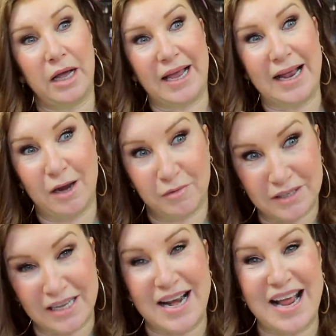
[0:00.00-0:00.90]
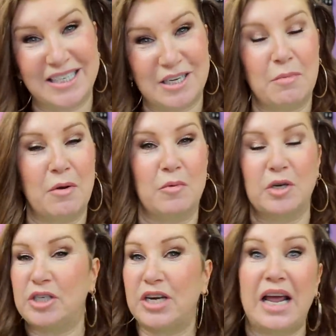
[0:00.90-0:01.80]
again after the next time I
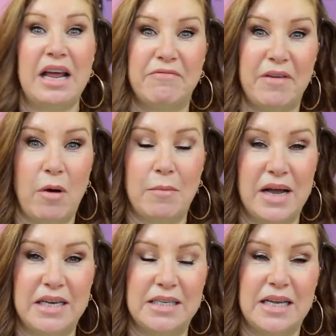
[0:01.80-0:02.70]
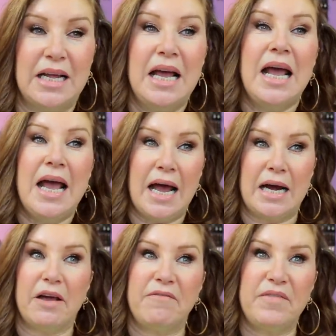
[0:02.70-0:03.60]
washed it it felt amazing
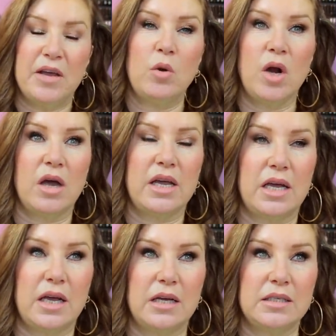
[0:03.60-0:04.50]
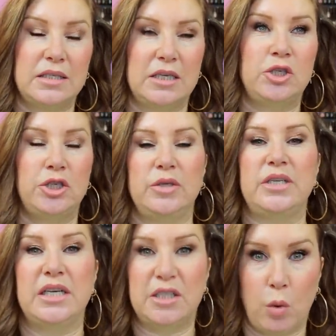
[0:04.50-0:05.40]
and I feel like since
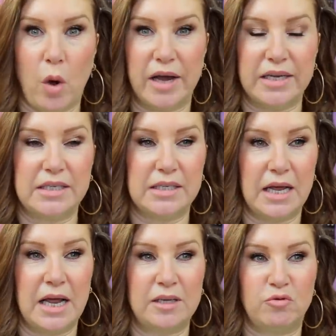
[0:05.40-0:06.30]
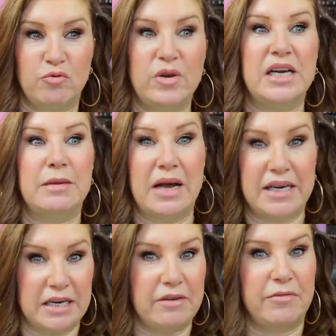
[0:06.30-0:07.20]
using it twice it's really
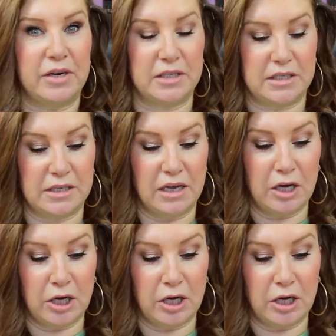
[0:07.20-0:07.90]
made a difference